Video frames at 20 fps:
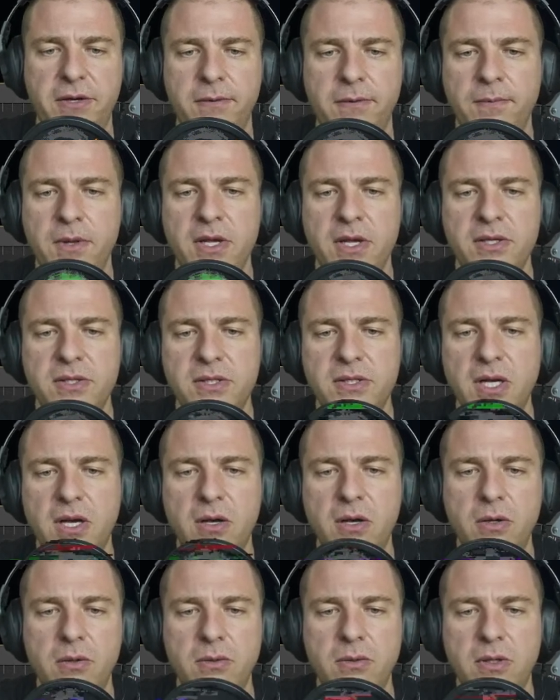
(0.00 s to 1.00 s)

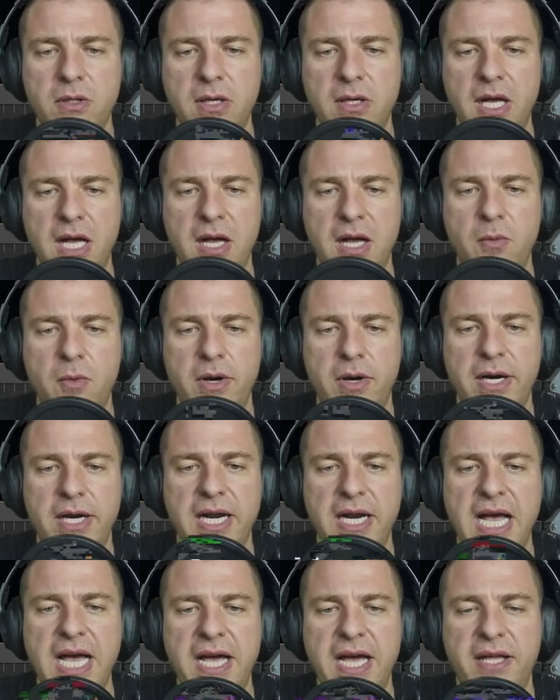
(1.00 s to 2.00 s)
so our
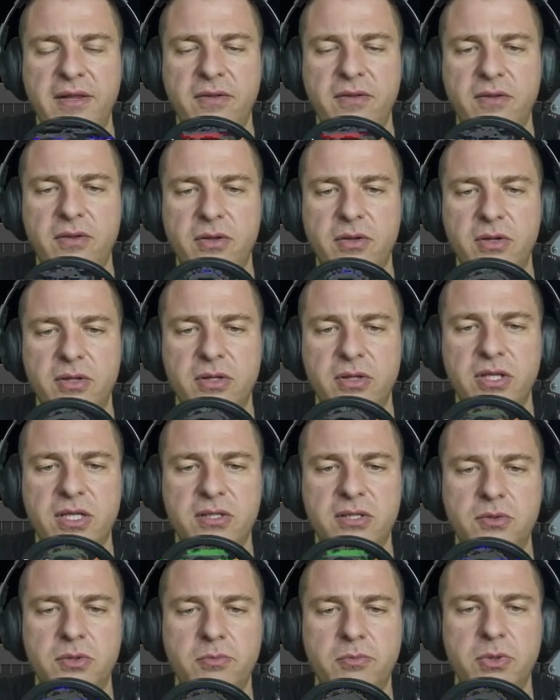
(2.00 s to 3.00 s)
light
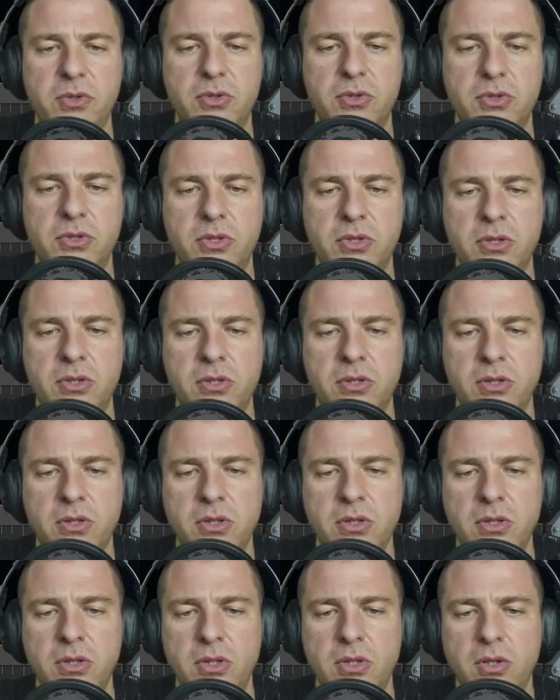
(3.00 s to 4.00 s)
distribution
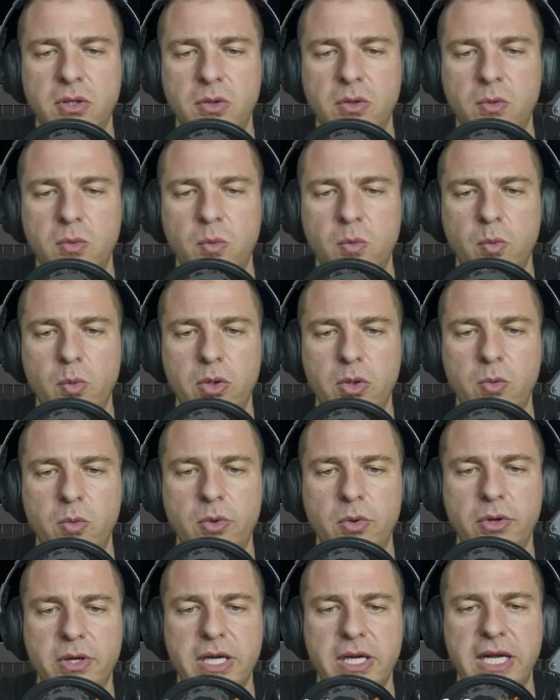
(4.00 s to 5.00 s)
will work
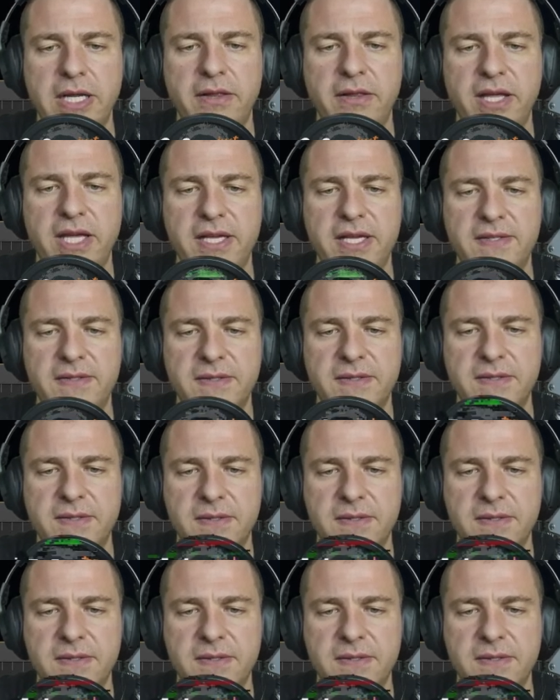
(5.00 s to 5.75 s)
like this.